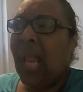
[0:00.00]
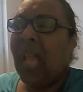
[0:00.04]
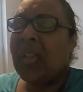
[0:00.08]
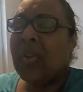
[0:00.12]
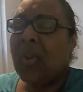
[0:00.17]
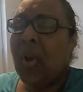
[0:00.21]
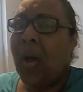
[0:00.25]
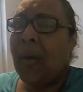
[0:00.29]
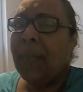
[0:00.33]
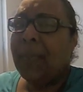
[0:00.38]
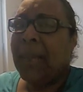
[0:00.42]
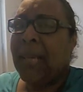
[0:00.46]

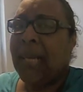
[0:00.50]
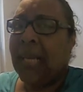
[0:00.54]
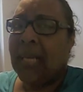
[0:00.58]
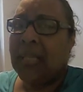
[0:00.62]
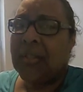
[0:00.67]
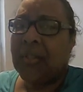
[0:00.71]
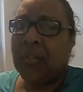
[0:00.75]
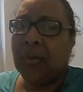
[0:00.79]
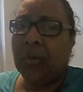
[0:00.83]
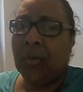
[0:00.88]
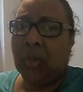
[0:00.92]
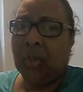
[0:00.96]
not
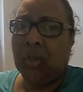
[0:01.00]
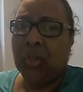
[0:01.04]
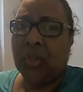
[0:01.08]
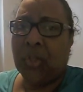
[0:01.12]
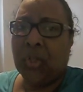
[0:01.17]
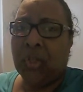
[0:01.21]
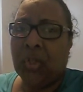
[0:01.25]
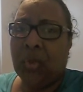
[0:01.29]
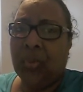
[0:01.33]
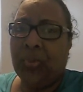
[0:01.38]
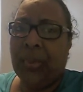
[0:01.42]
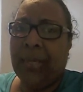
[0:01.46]
because they're
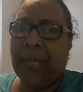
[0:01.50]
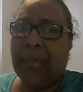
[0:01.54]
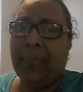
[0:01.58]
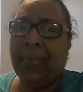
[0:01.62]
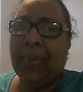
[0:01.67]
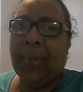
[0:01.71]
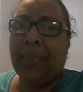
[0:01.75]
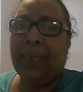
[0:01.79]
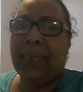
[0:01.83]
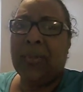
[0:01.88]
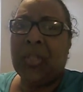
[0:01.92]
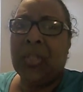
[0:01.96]
allergic to wheat,
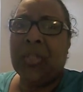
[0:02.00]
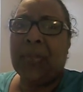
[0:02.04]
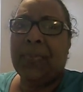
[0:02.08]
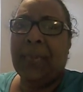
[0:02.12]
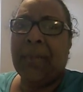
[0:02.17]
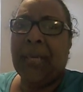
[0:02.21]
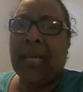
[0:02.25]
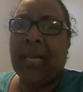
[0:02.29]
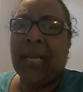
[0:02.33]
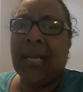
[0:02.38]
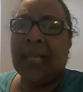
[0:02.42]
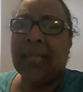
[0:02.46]
but just
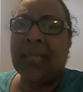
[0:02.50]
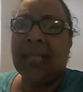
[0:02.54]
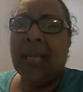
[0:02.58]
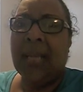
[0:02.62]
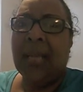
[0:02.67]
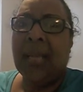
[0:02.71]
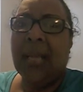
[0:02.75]
because